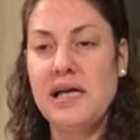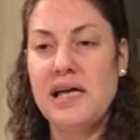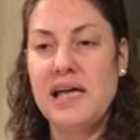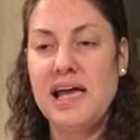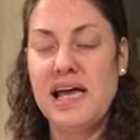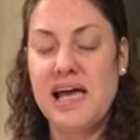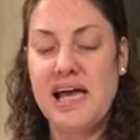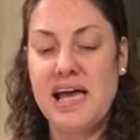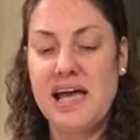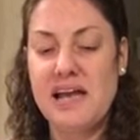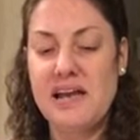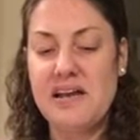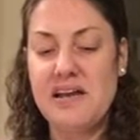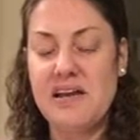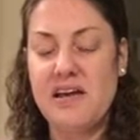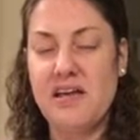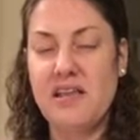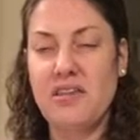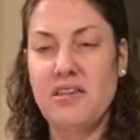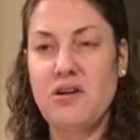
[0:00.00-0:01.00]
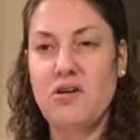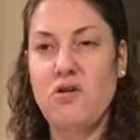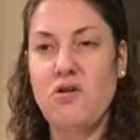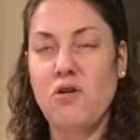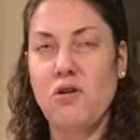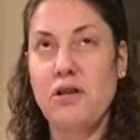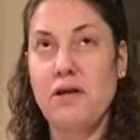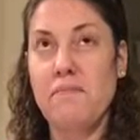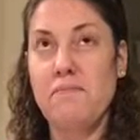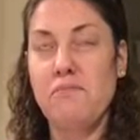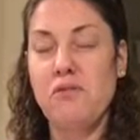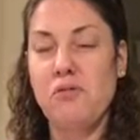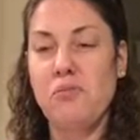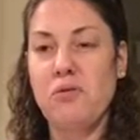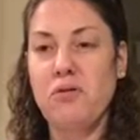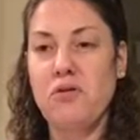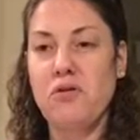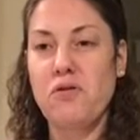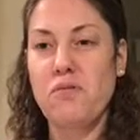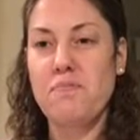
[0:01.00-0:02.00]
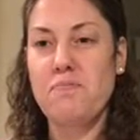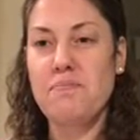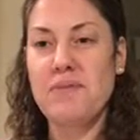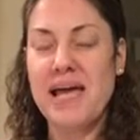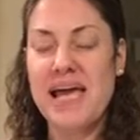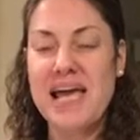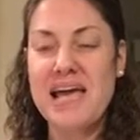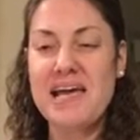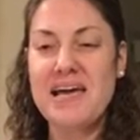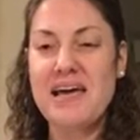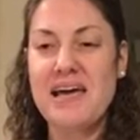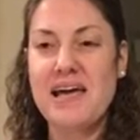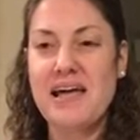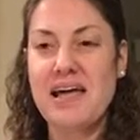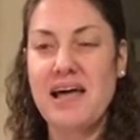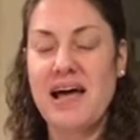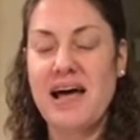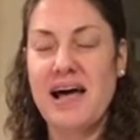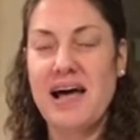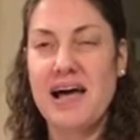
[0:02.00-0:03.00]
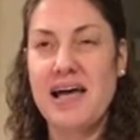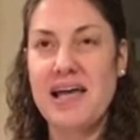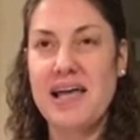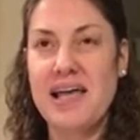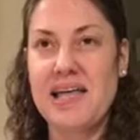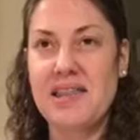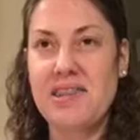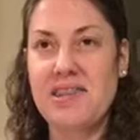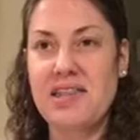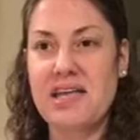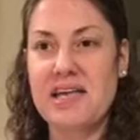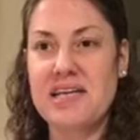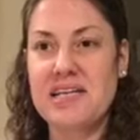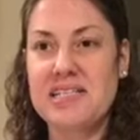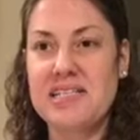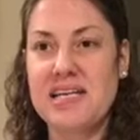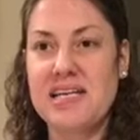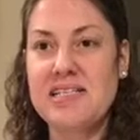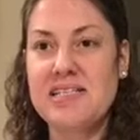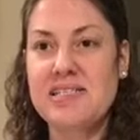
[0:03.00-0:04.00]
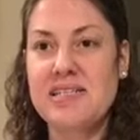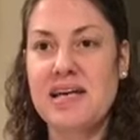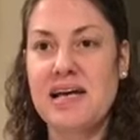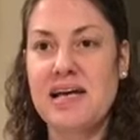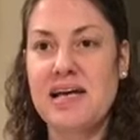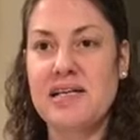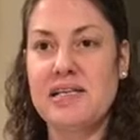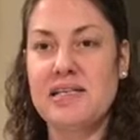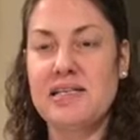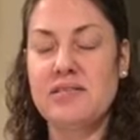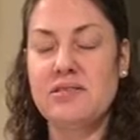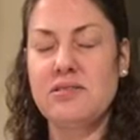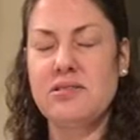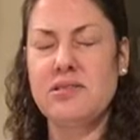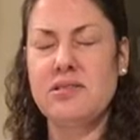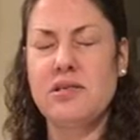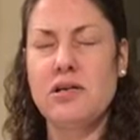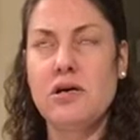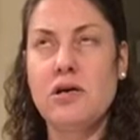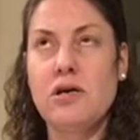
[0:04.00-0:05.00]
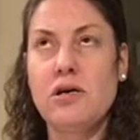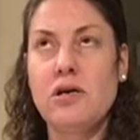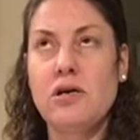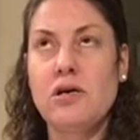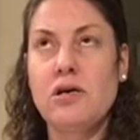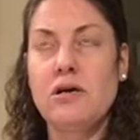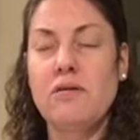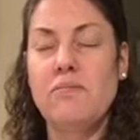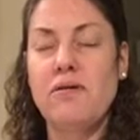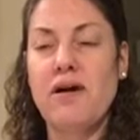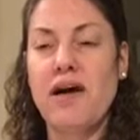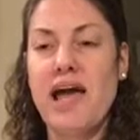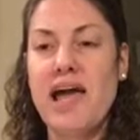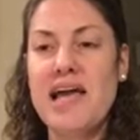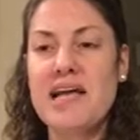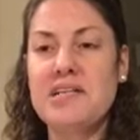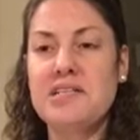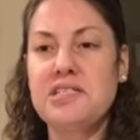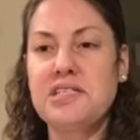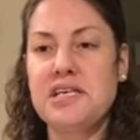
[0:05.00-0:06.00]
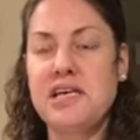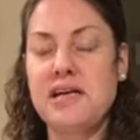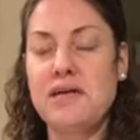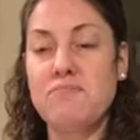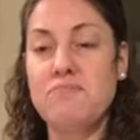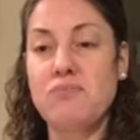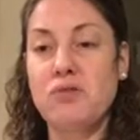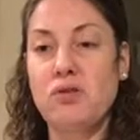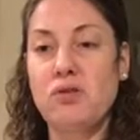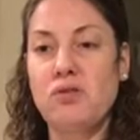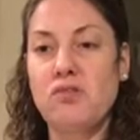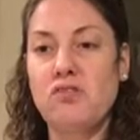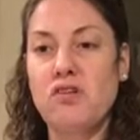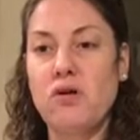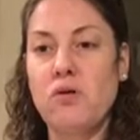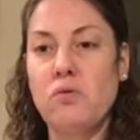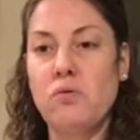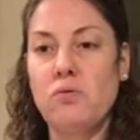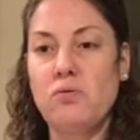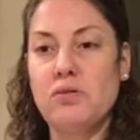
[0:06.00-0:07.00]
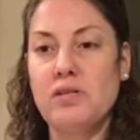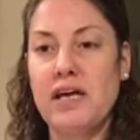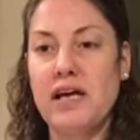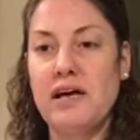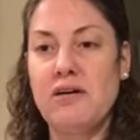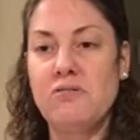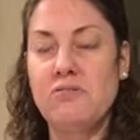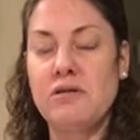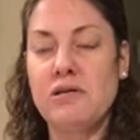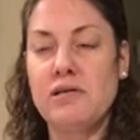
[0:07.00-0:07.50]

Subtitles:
in the colour bubblegum pink, I think it is, and it's about 18 months old now.